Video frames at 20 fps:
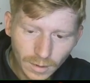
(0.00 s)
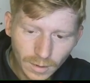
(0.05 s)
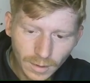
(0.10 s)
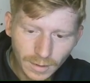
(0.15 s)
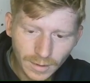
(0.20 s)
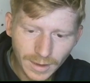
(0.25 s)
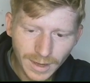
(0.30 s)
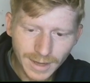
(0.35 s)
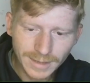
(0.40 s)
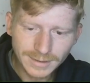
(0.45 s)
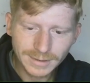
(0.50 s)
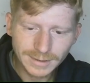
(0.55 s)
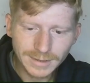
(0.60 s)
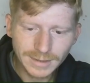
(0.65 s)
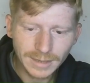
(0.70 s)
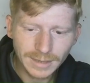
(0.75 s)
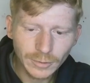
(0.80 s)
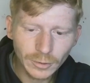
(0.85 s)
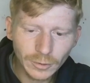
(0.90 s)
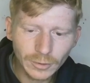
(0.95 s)
There's his
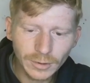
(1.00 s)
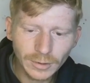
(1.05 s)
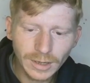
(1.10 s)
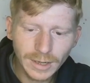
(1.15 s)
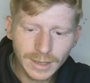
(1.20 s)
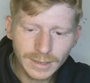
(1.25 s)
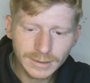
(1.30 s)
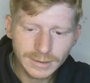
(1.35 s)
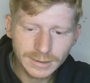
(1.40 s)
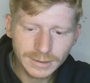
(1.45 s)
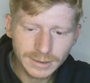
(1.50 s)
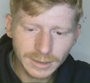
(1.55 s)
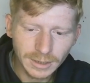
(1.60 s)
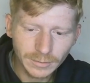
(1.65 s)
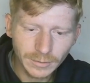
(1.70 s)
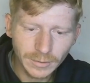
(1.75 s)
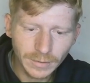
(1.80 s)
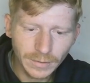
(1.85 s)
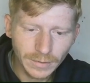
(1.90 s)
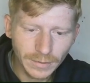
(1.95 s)
Demon Hunter, ladies and
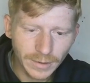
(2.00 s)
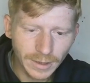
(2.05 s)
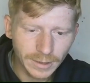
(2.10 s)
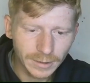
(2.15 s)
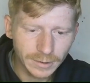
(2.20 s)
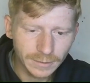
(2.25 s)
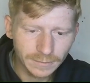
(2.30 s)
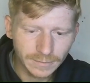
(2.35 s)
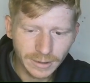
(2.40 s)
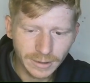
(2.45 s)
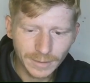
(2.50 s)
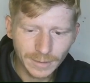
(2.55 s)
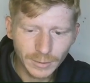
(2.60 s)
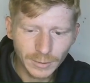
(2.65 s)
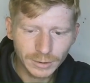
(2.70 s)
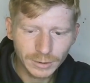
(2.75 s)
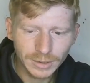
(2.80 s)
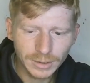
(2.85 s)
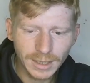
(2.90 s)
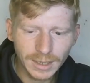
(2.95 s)
gentlemen. Thank you very
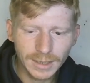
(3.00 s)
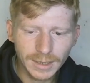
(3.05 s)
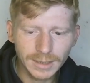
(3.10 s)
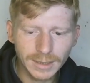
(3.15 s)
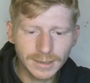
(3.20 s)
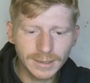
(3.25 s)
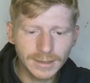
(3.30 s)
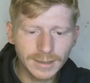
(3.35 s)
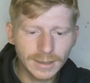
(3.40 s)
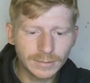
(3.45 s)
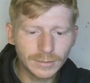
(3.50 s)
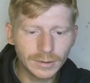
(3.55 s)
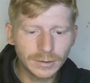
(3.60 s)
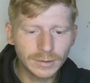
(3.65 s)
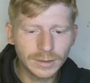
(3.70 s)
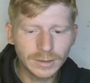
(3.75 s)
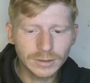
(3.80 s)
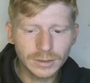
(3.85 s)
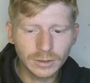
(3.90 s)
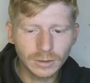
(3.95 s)
much. Get healing them
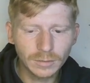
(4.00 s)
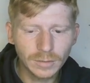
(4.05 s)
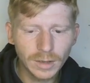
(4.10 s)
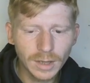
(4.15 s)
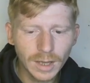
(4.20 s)
units up.